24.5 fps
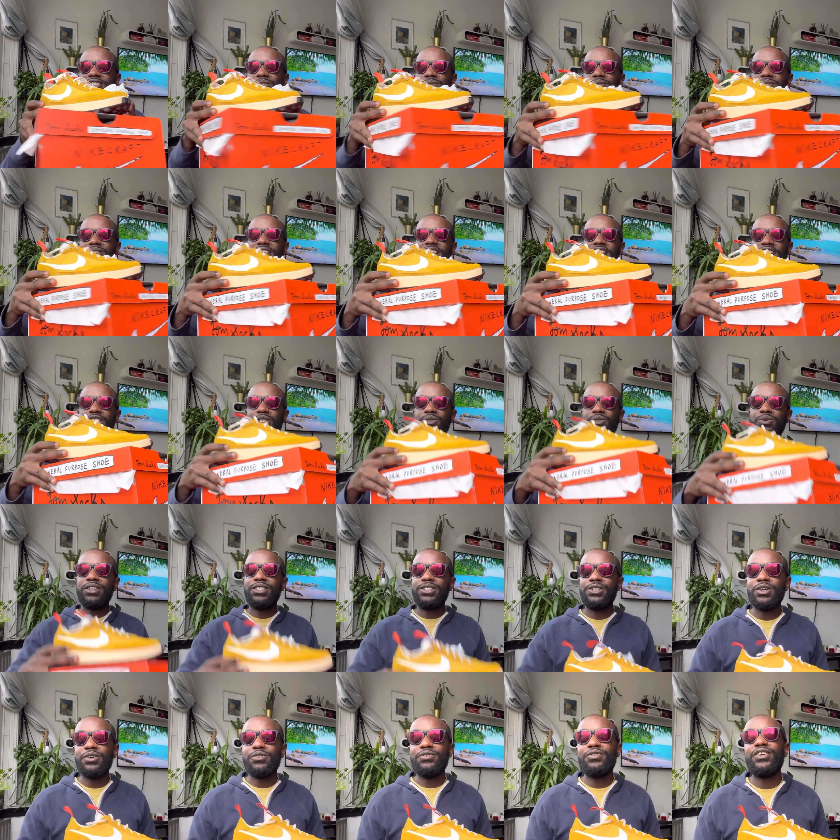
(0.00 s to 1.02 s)
on the next one.
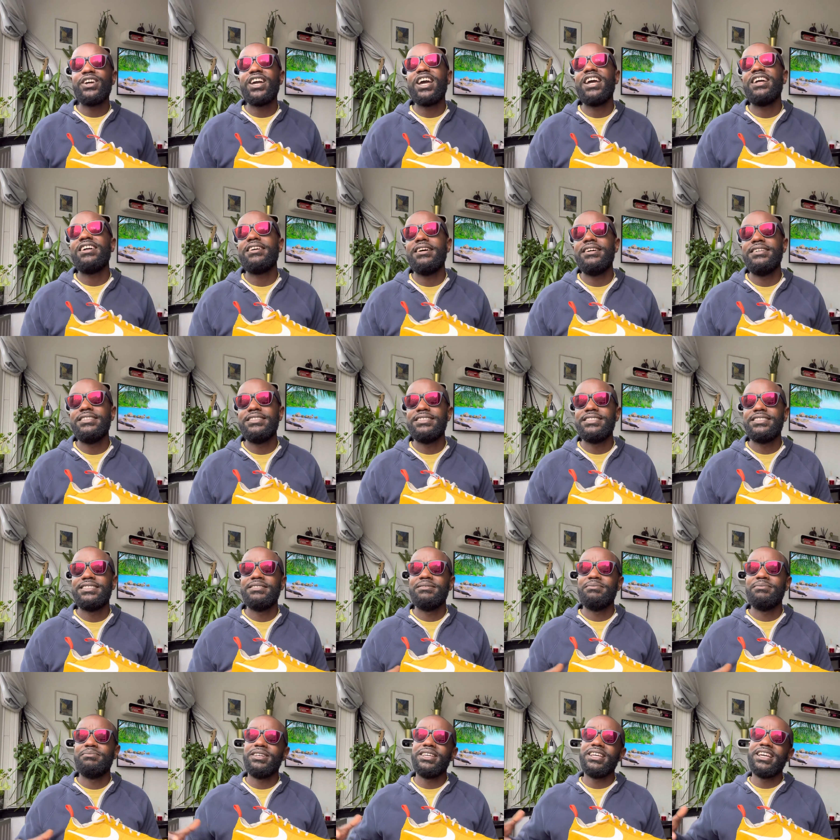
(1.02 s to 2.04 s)
Don't forget, guys,
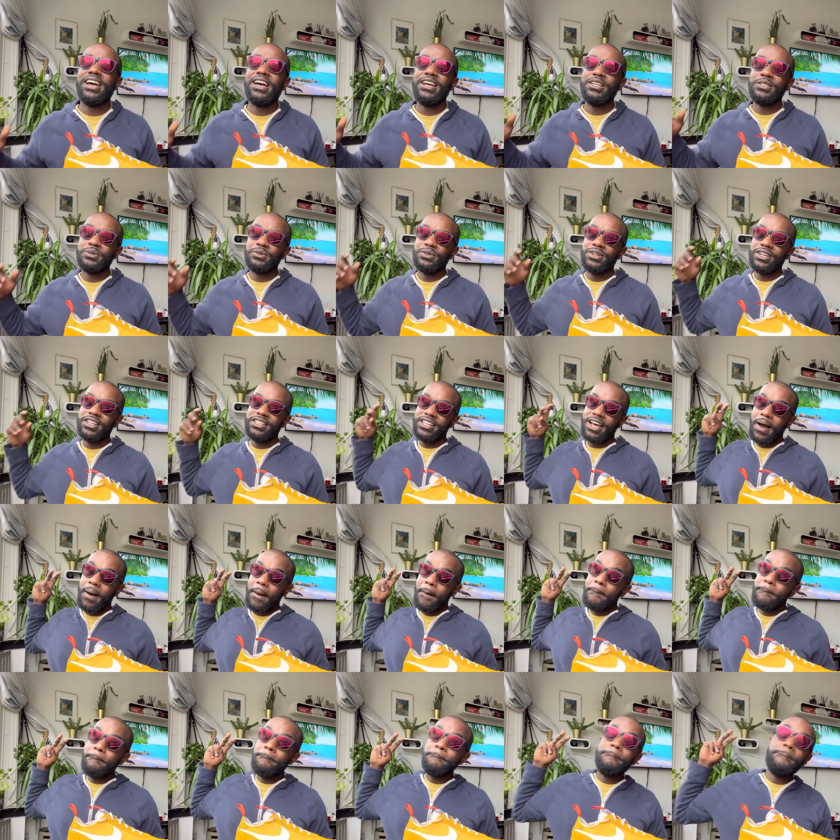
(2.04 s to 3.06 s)
be kind to one another.
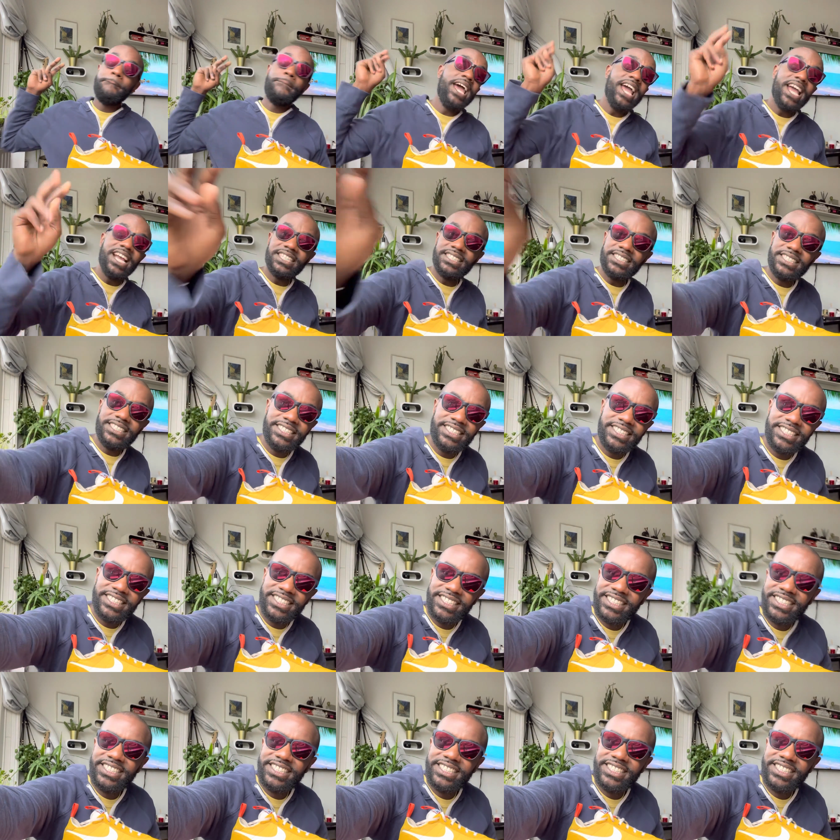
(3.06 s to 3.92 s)
Peace.